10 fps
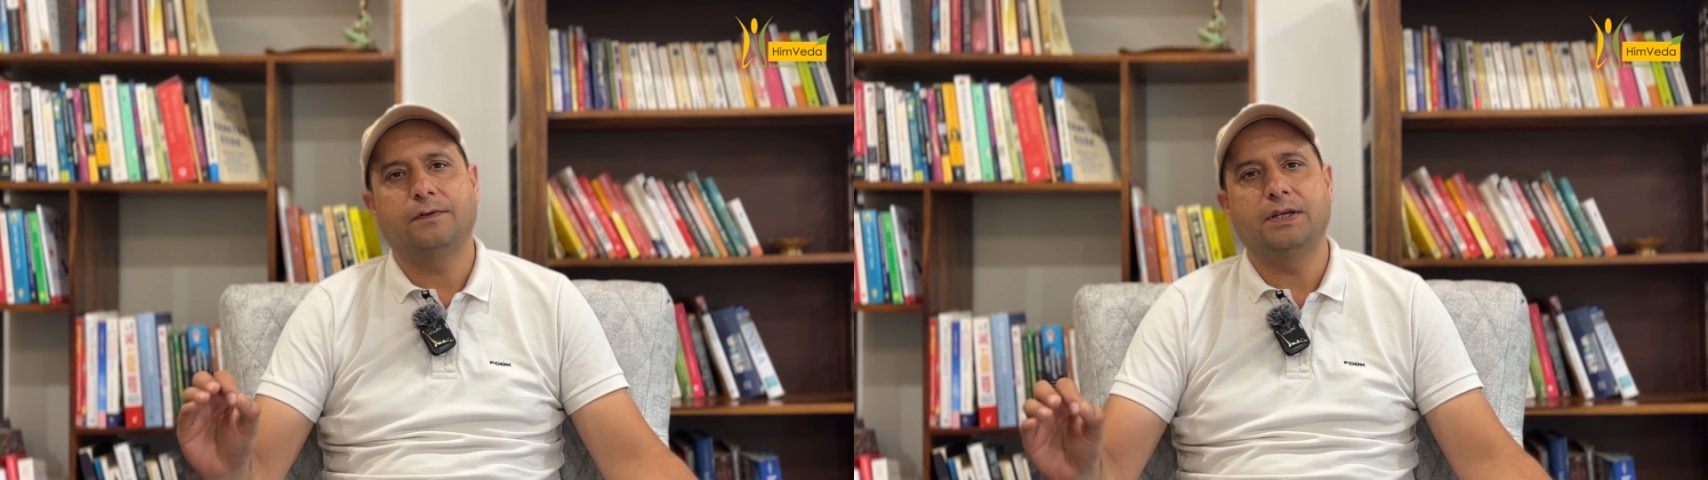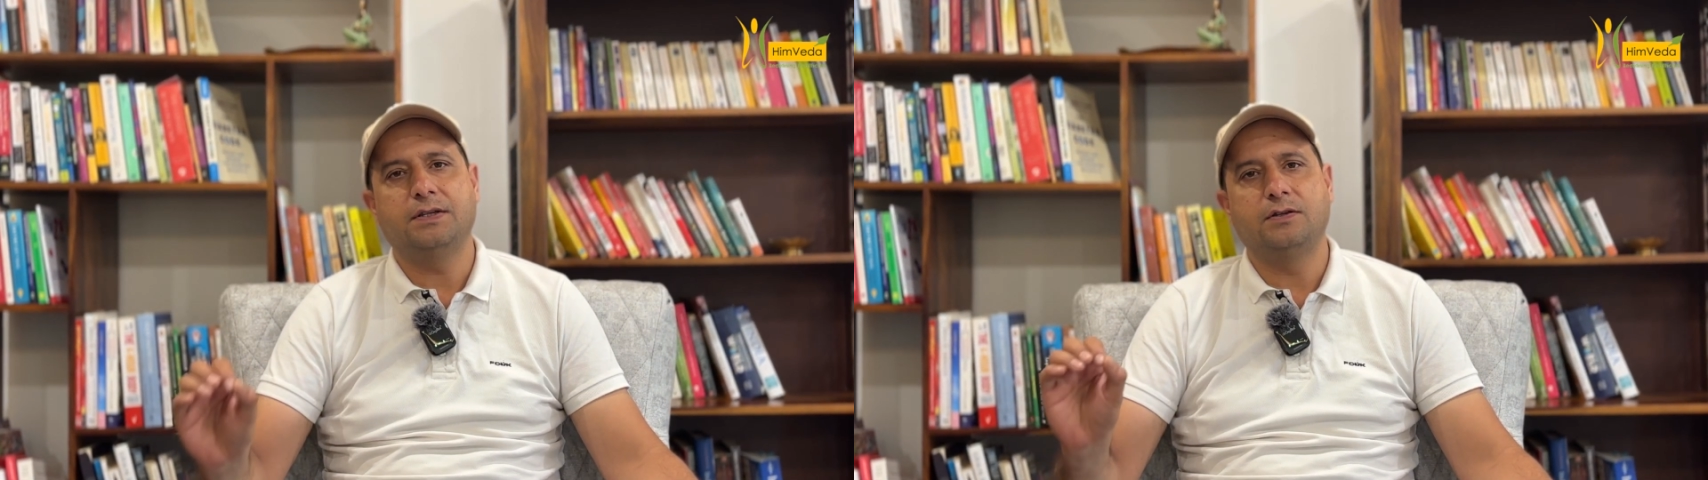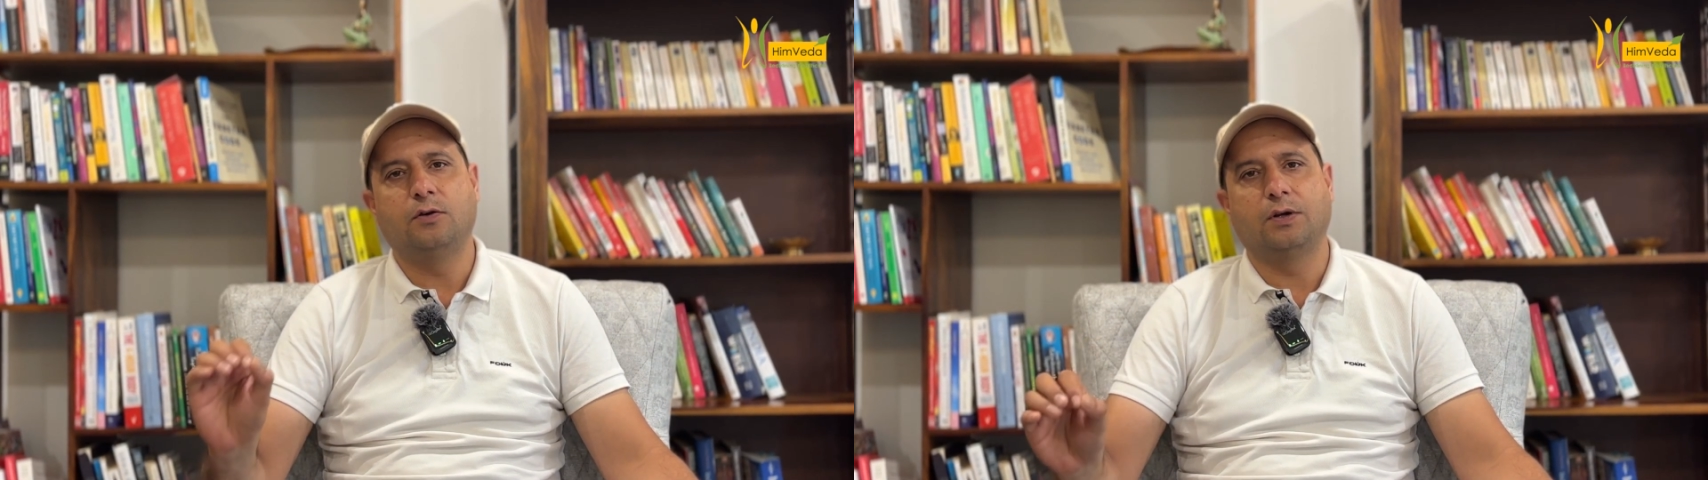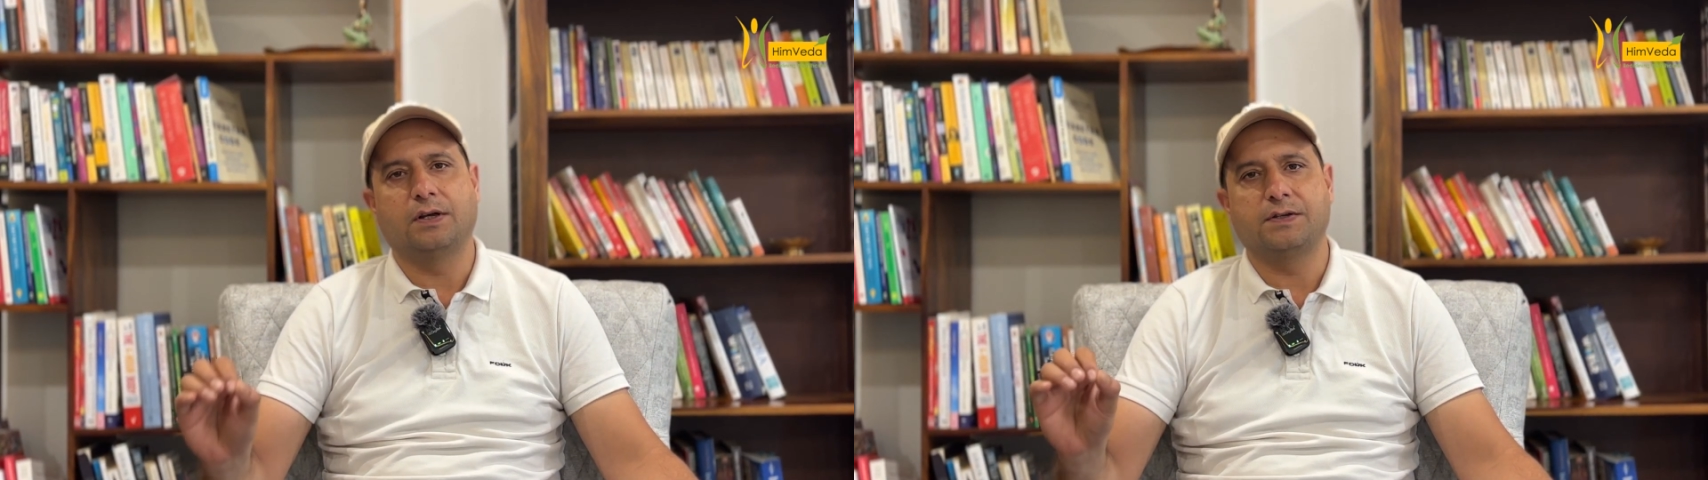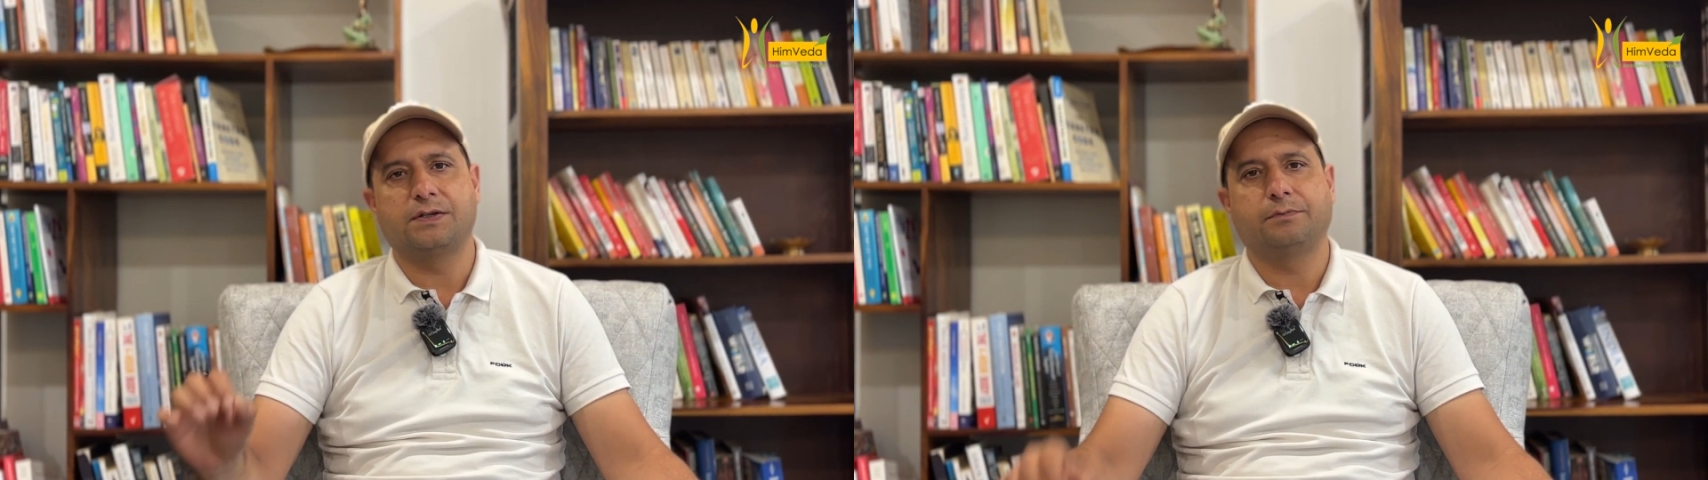these
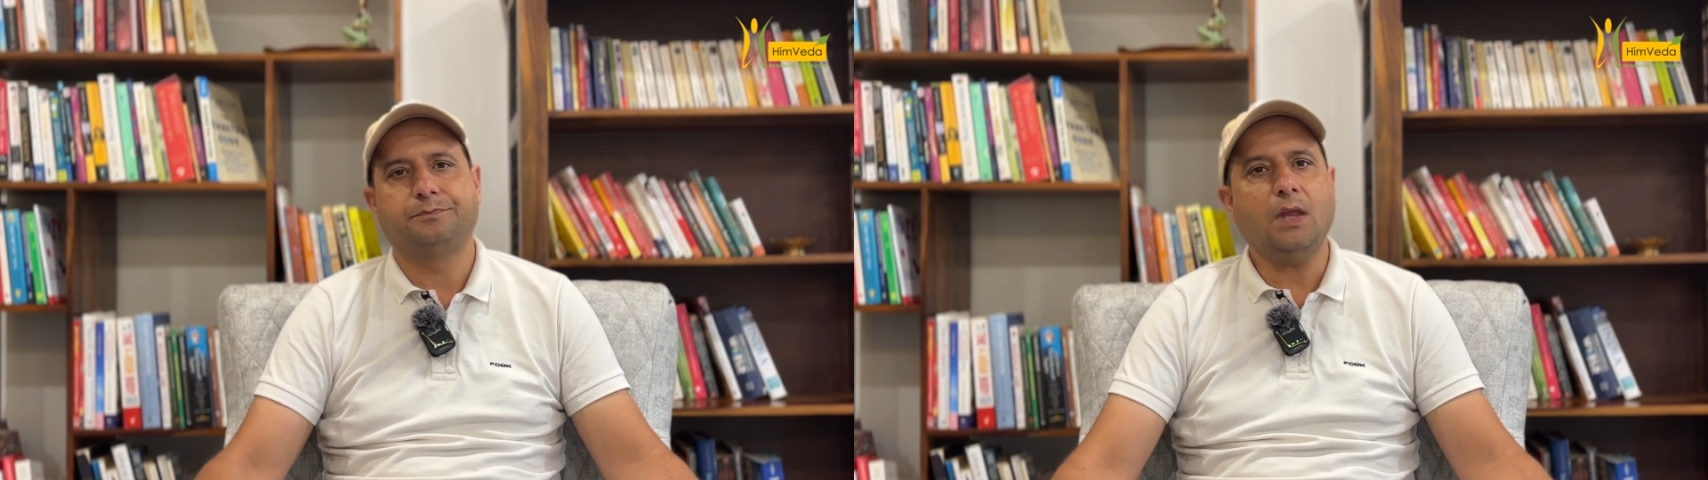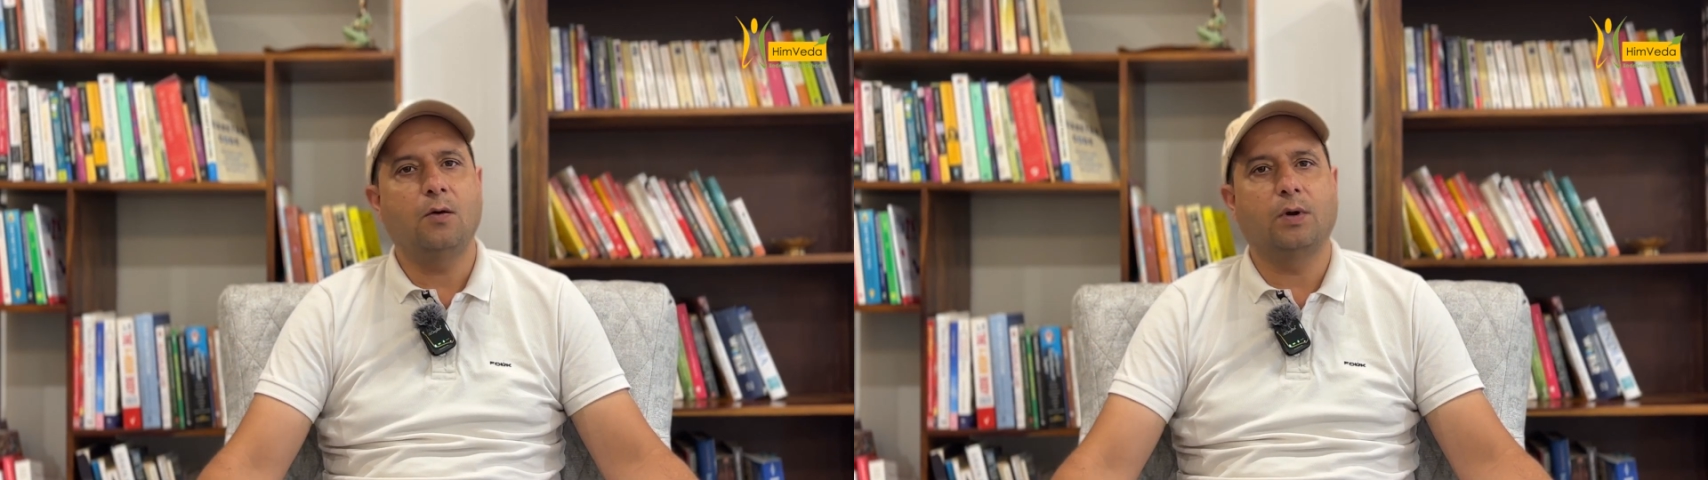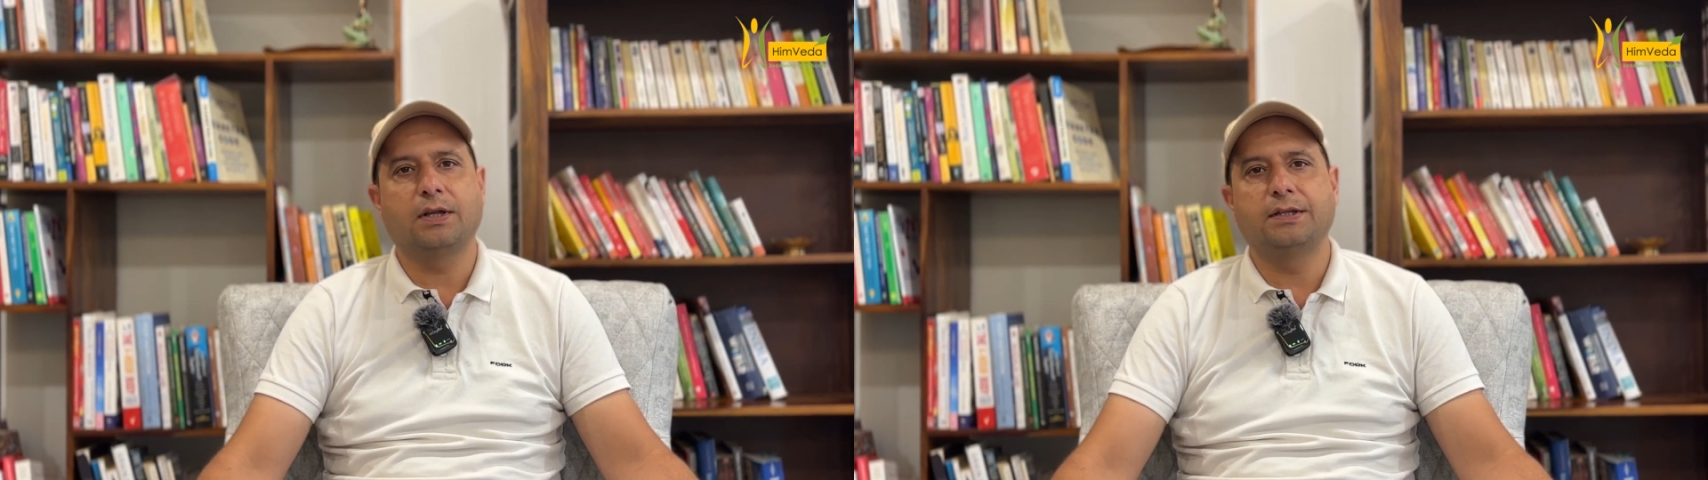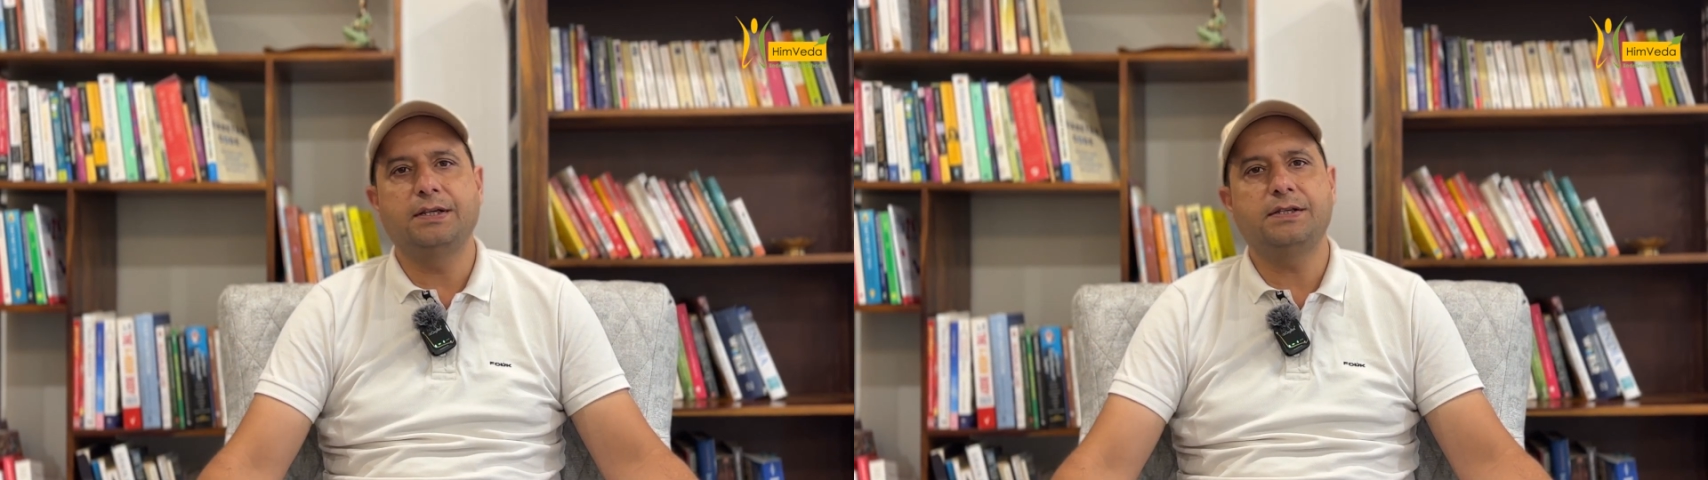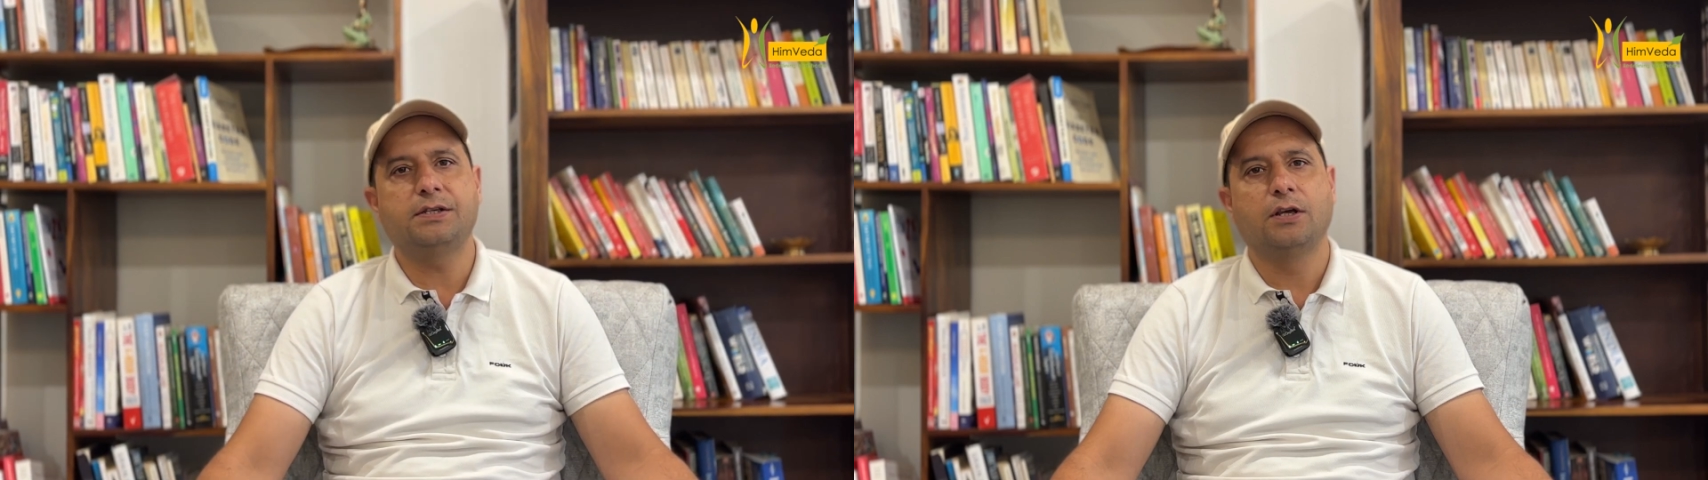gunas. What are
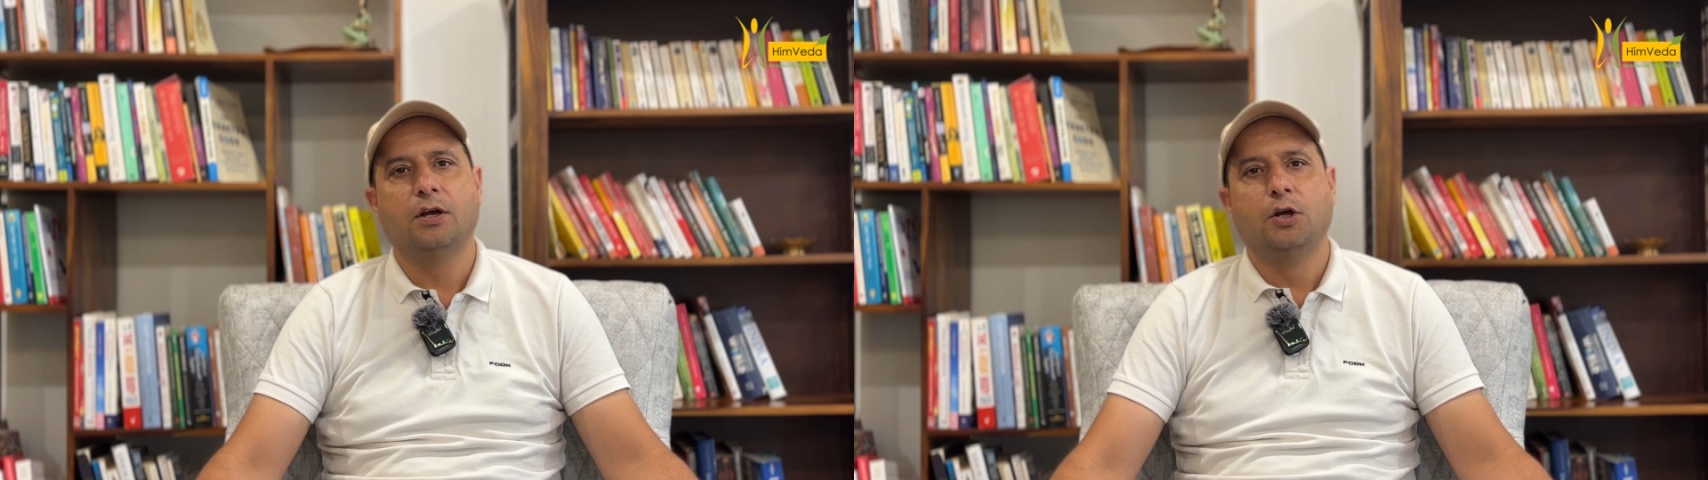these?